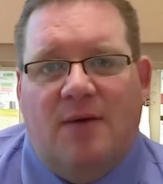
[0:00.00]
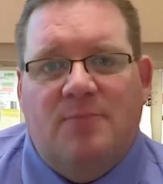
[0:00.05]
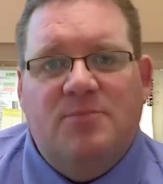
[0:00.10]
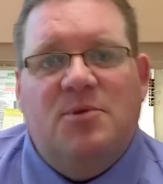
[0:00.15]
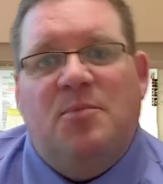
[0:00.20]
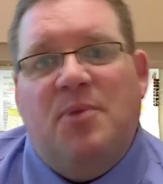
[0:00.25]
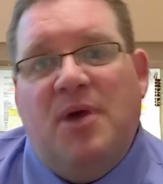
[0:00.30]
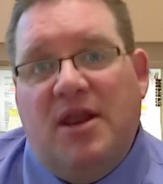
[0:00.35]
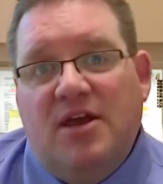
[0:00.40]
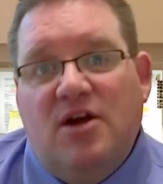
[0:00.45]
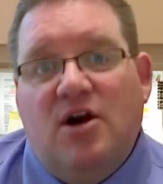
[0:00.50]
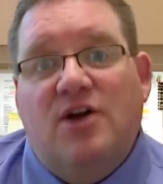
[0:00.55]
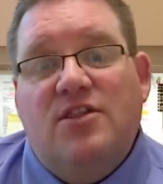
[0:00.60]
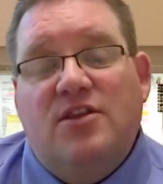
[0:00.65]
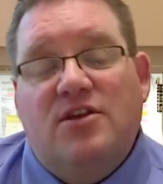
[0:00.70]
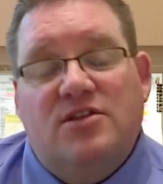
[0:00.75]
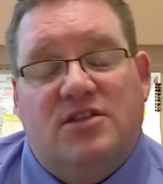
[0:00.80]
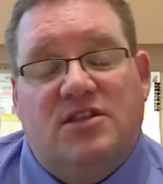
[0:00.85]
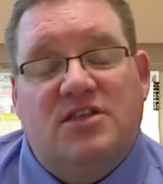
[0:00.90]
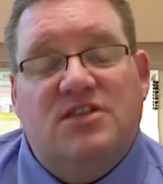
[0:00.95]
depending on
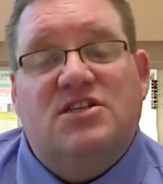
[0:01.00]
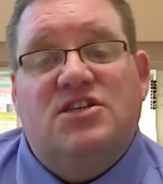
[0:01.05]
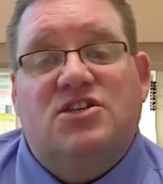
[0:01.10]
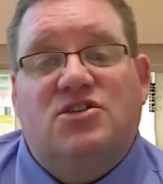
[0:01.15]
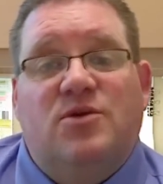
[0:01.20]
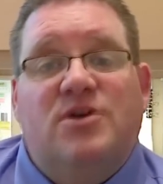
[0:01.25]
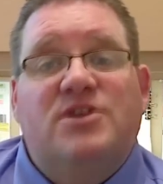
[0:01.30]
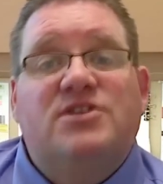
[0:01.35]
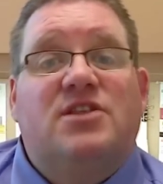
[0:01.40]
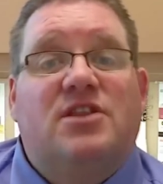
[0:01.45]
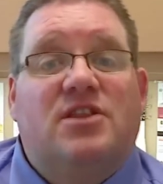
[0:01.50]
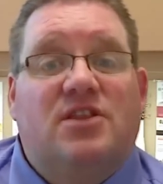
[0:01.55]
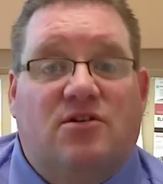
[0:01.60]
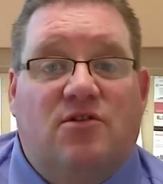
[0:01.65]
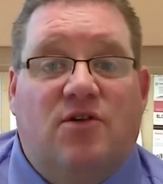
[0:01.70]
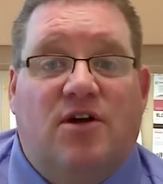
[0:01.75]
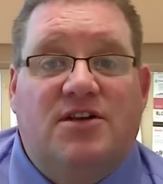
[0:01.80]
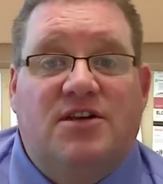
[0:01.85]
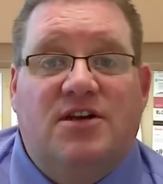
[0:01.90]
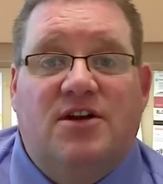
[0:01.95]
the situation and the
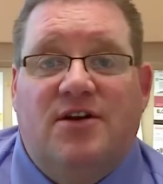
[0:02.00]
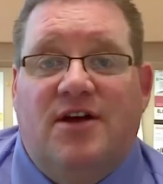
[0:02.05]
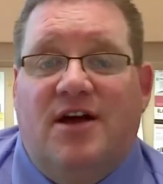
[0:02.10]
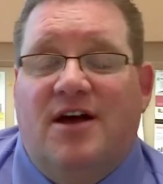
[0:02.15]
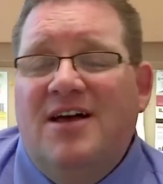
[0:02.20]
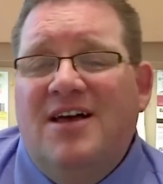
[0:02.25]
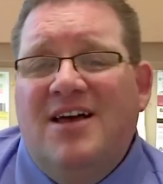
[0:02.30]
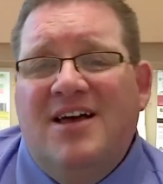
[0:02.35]
criteria.